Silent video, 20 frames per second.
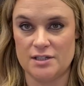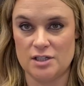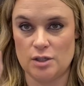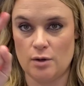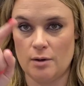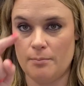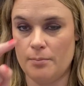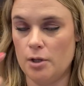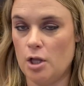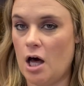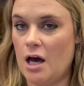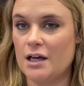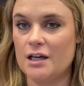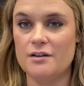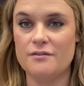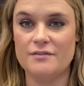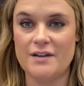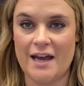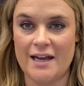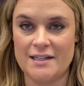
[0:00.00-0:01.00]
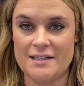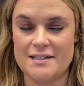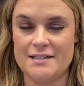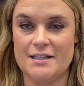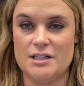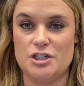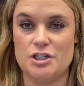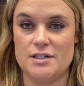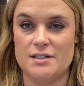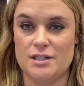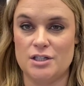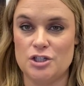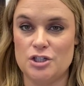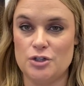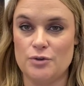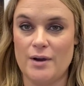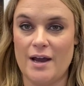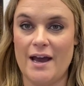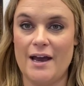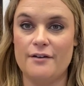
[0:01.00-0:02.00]
so a block of 9 stitches, and
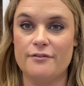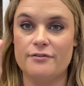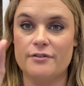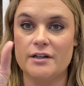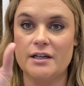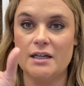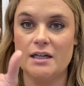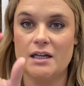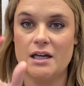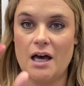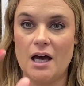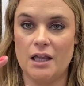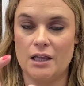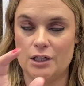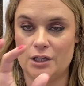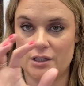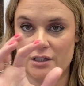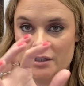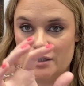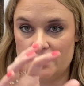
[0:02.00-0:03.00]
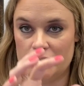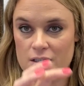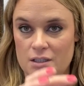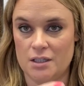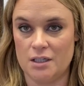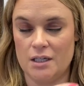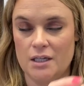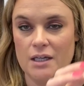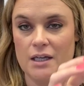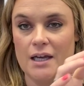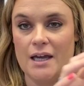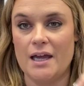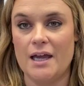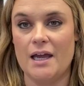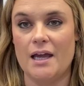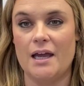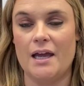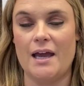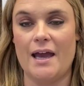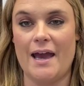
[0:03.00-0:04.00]
do every color
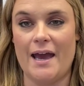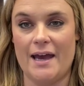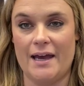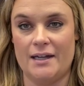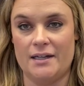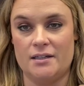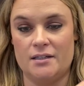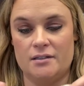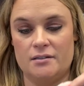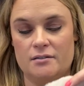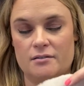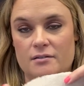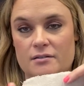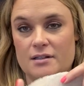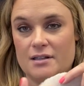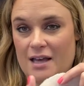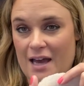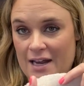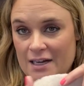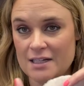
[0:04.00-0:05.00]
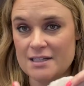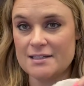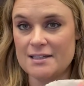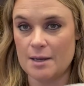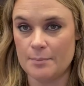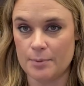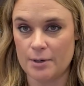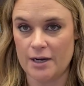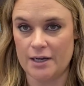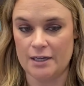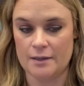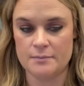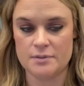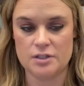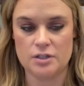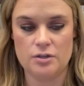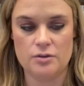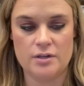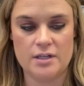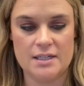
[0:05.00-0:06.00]
and kind of separate them so
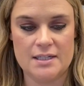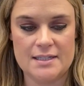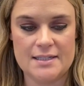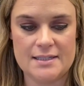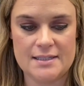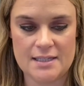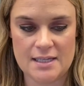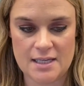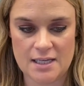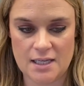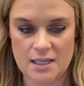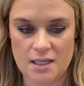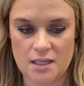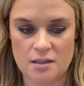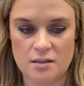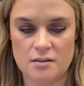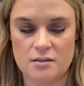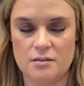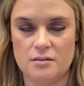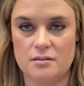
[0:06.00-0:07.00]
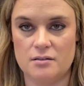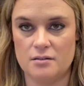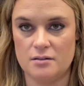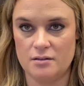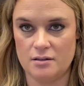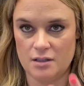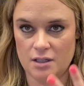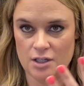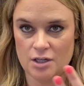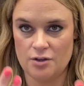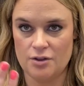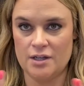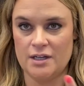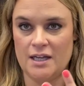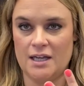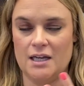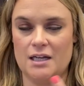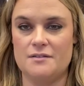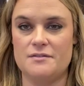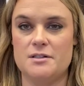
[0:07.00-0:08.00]
you can see, you know, the
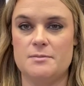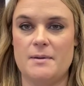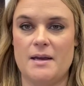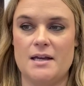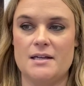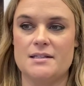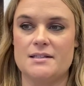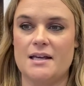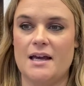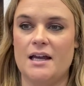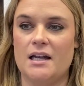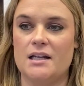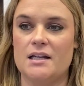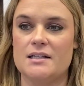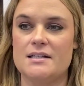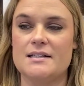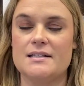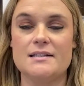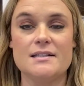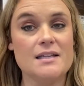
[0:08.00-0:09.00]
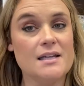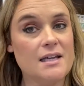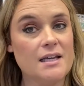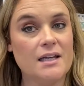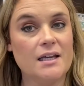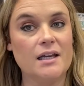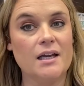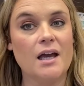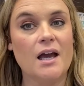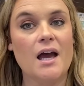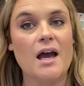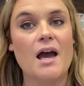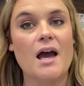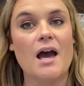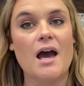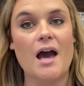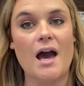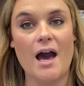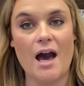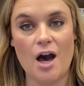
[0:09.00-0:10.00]
negative space, and see
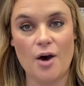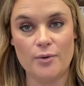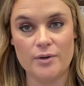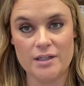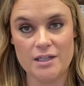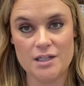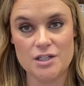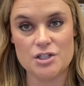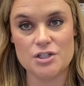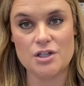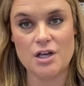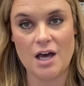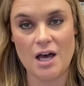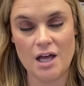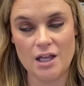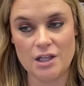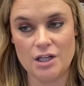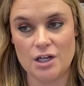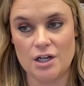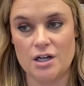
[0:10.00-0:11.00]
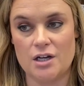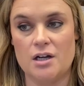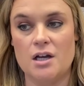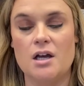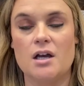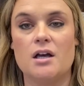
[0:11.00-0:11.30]
how each color